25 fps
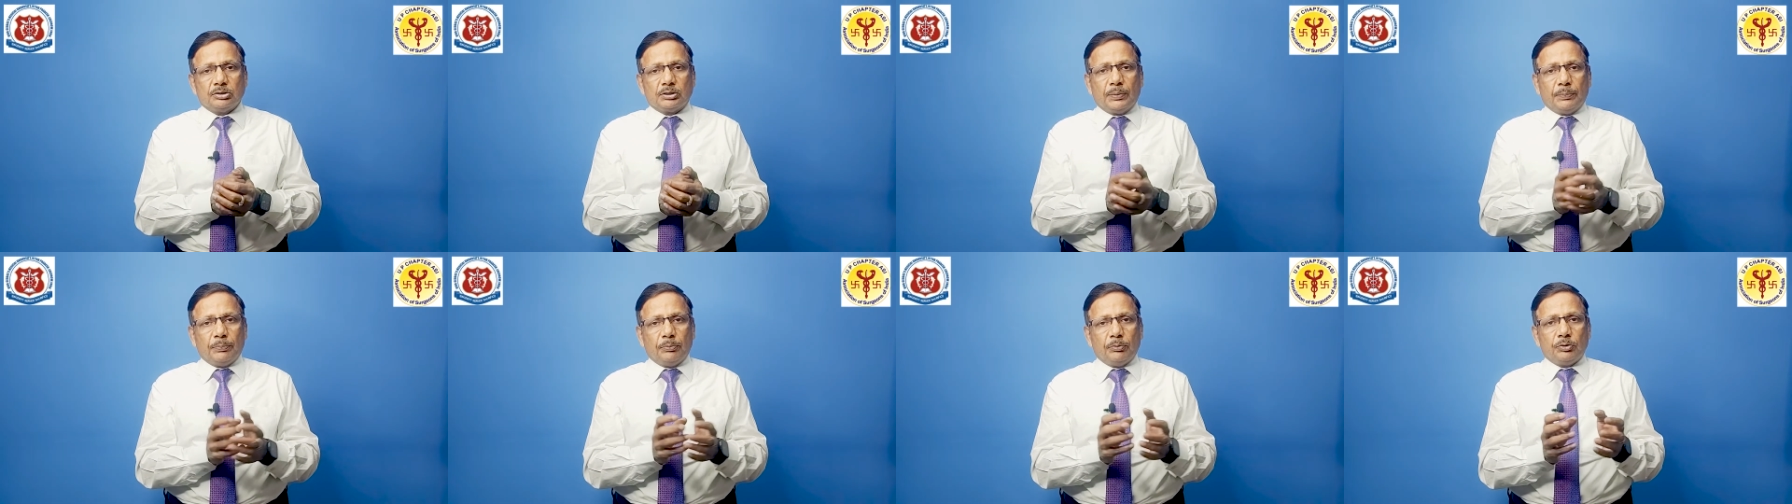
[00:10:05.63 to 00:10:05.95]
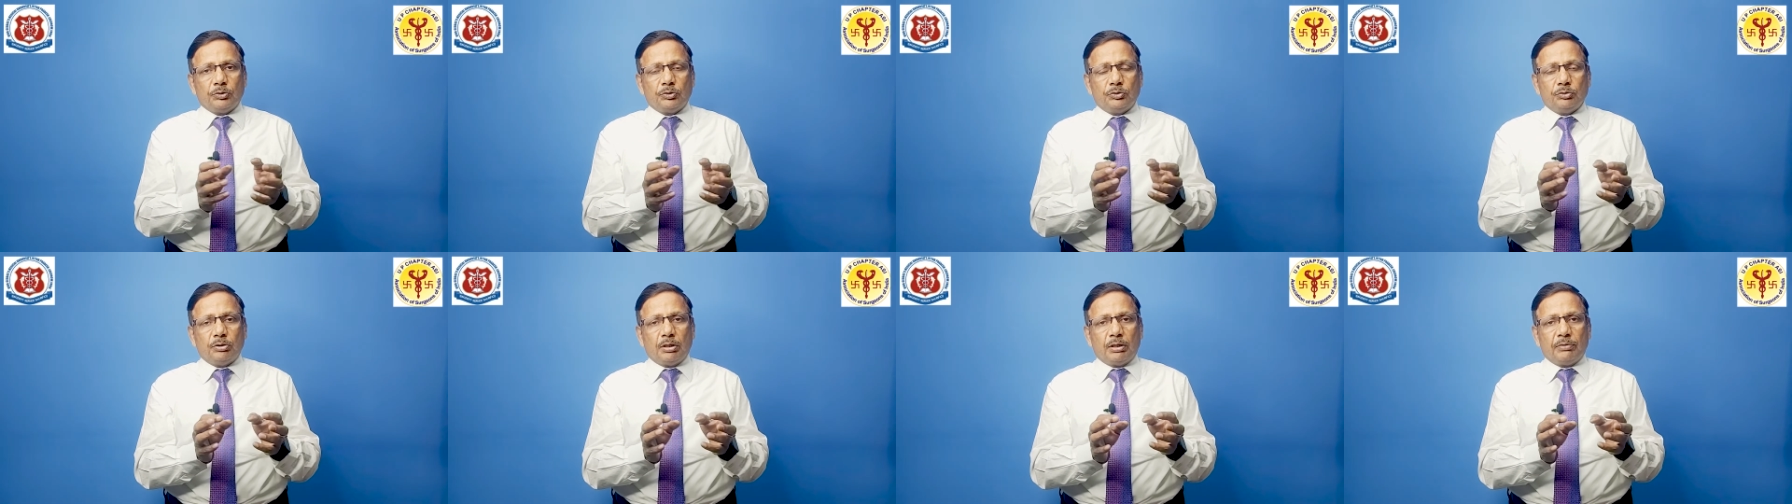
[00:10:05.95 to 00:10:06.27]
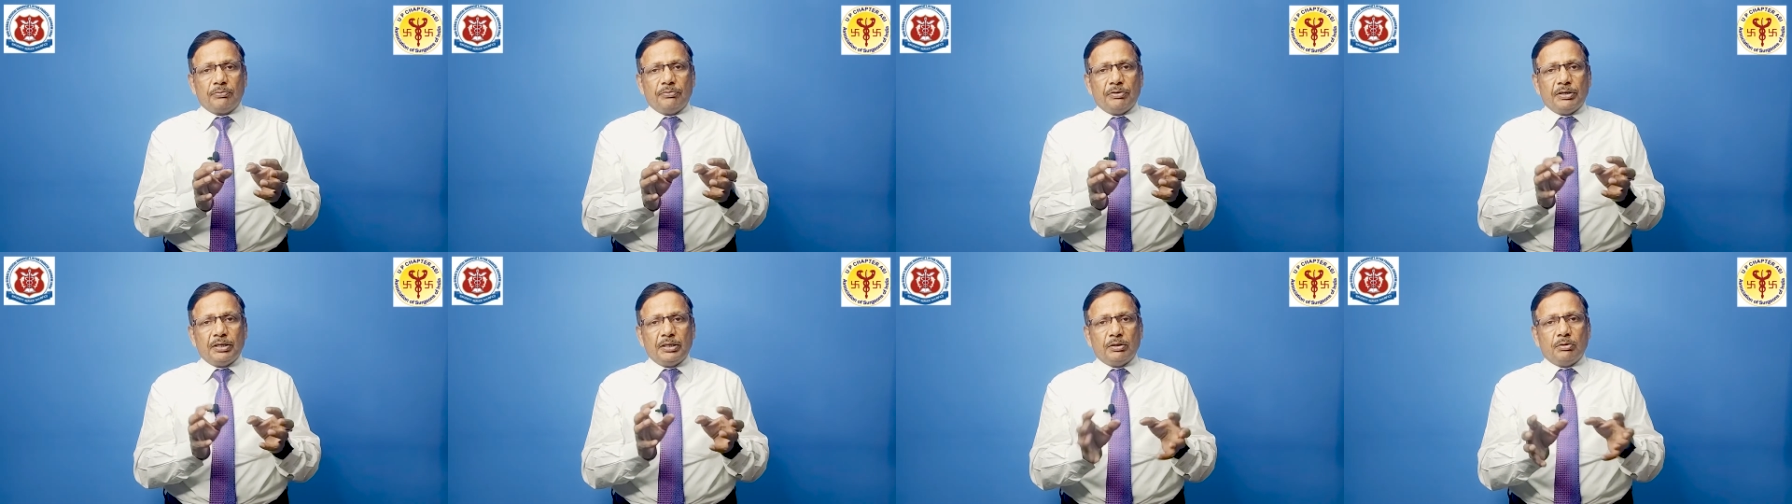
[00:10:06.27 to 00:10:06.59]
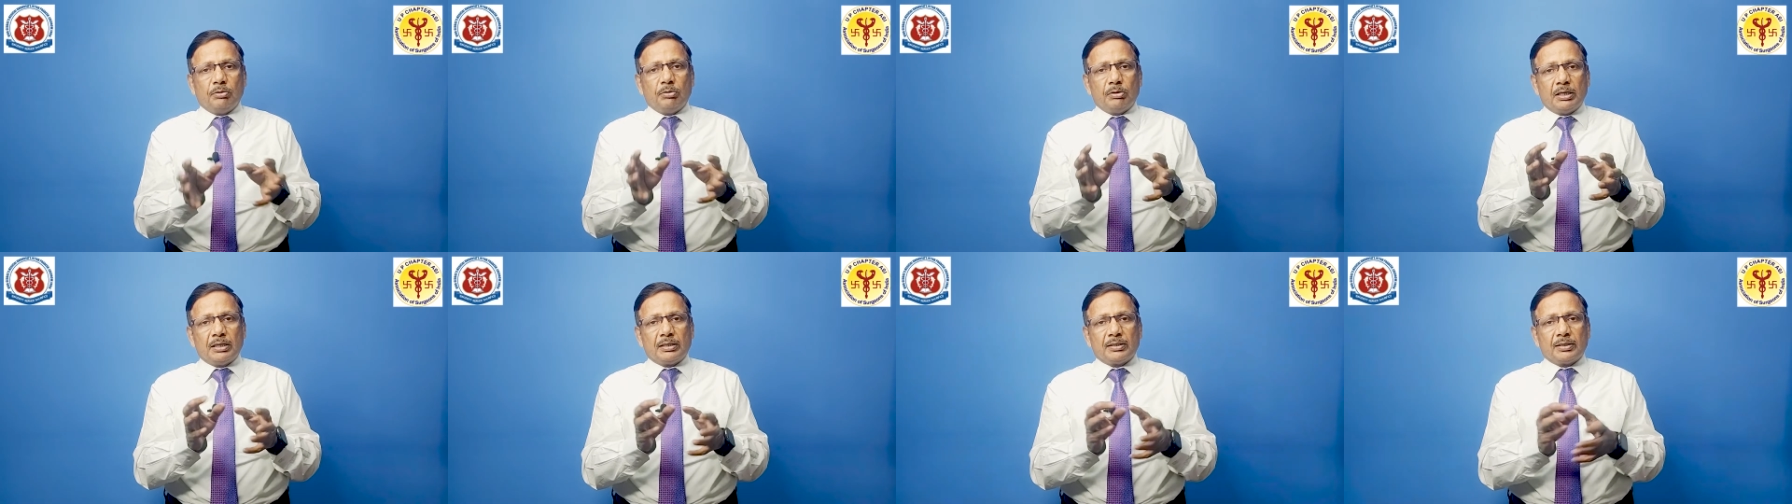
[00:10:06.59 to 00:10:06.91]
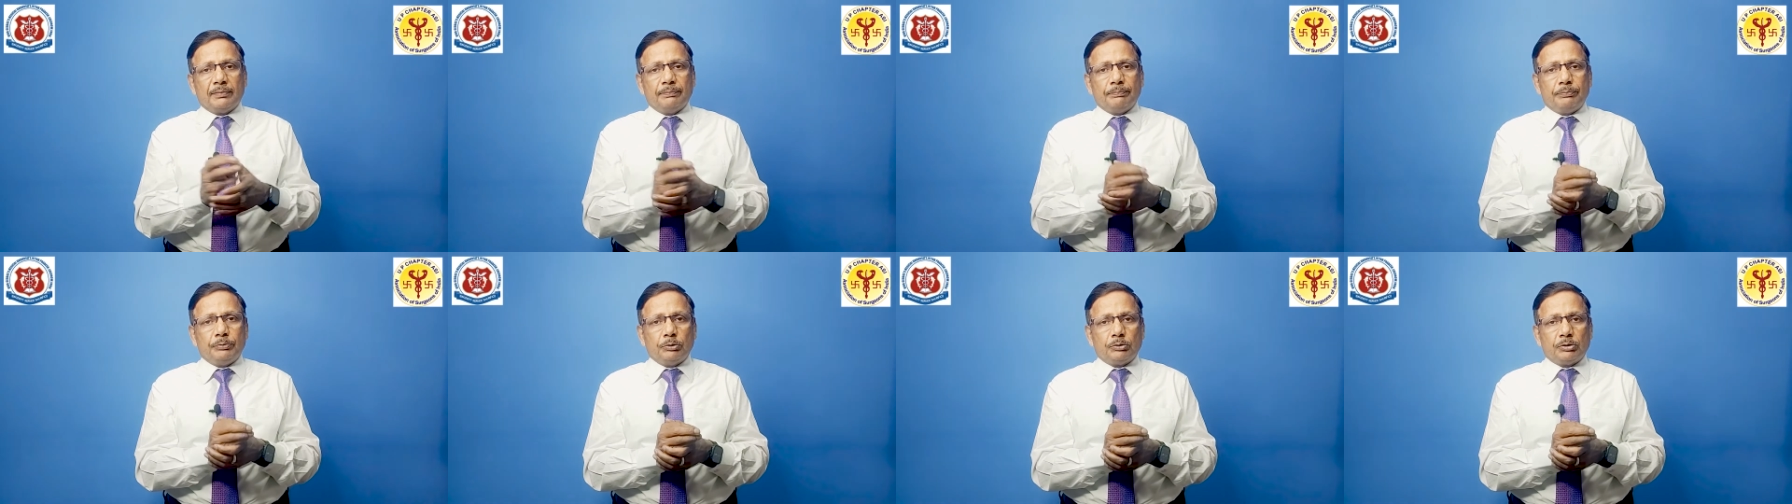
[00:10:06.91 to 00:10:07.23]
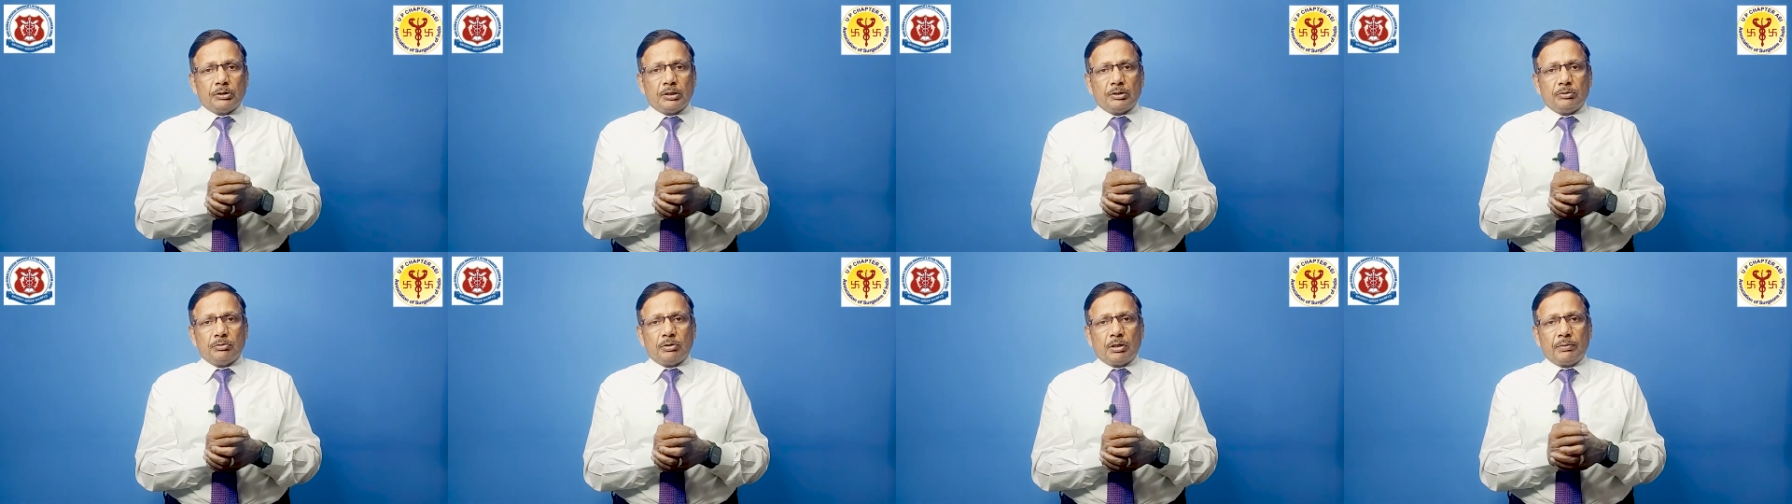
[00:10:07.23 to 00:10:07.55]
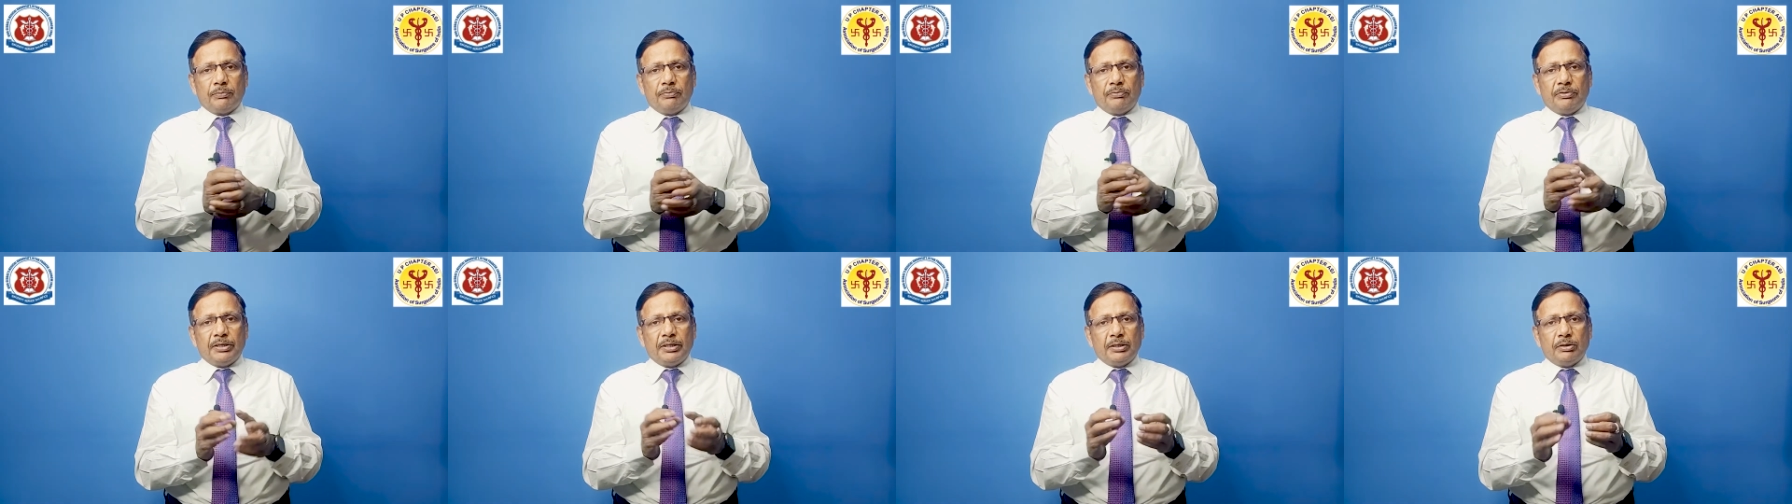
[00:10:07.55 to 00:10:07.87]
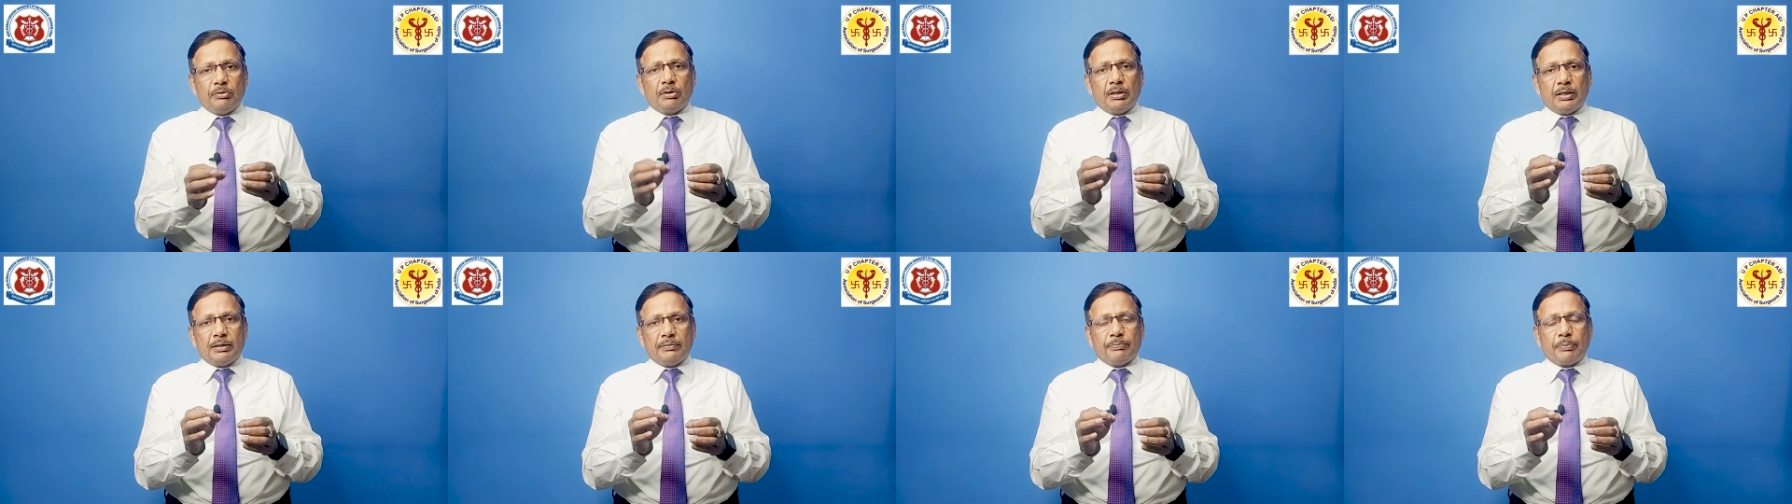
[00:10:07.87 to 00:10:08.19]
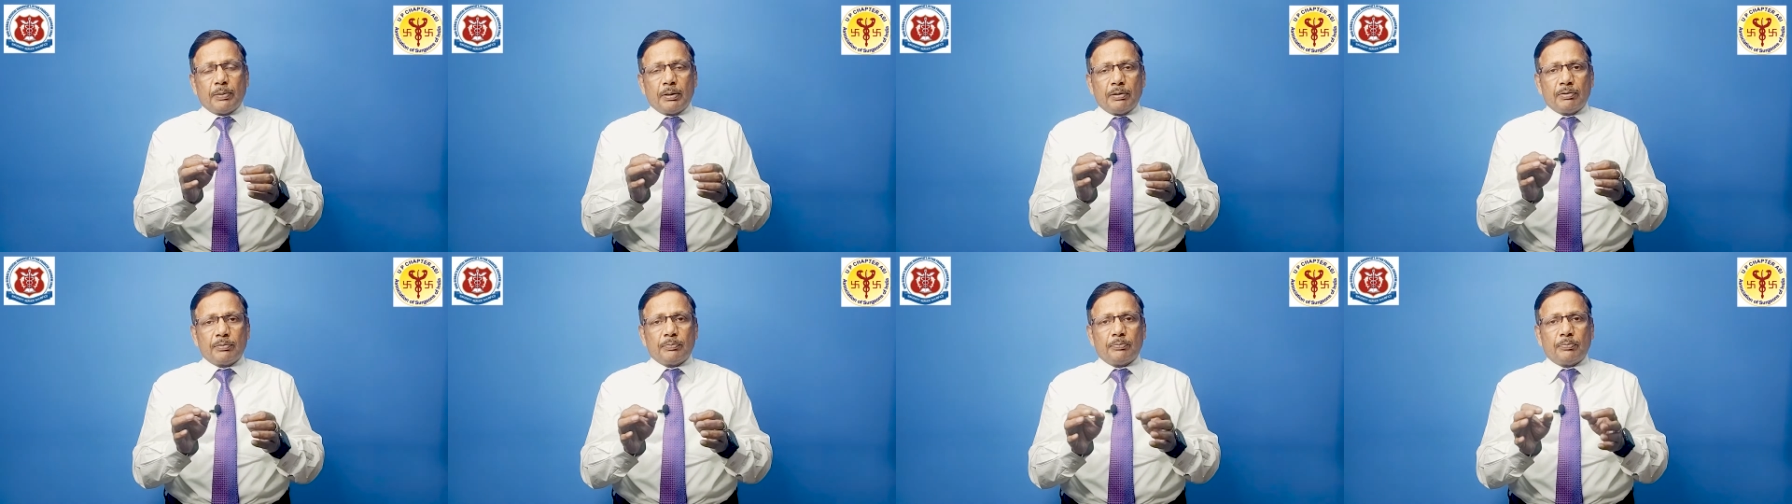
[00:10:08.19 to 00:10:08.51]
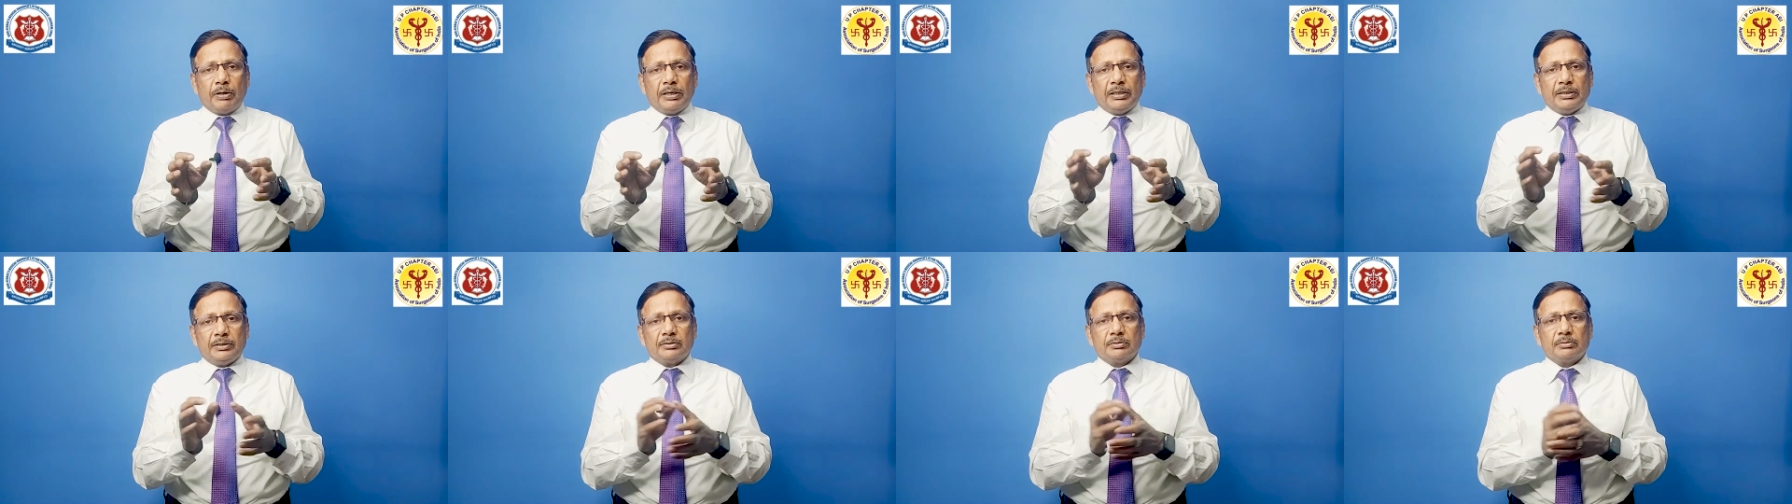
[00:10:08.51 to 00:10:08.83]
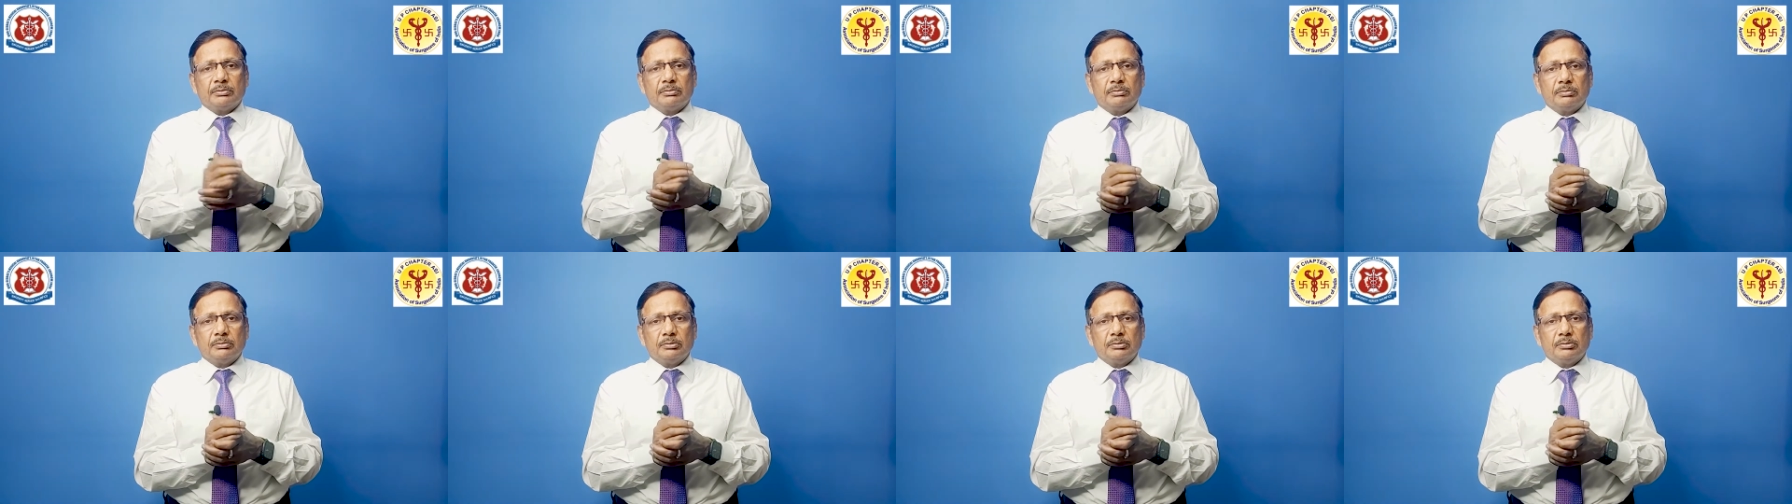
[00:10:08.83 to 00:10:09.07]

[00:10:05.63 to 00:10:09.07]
Suppose you are very good at computer, you are very good at PowerPoint.